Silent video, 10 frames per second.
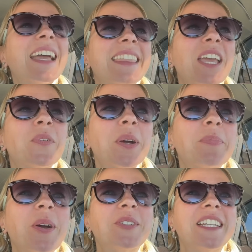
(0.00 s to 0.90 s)
think we're
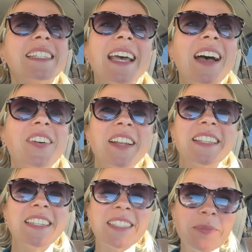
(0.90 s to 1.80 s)
approaching town. I
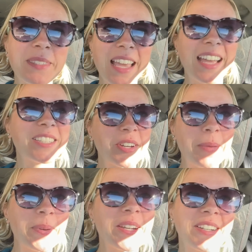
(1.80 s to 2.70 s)
see some
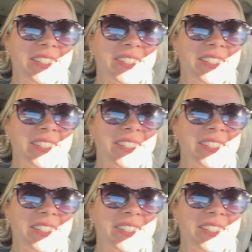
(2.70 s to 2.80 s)
skyscrapers.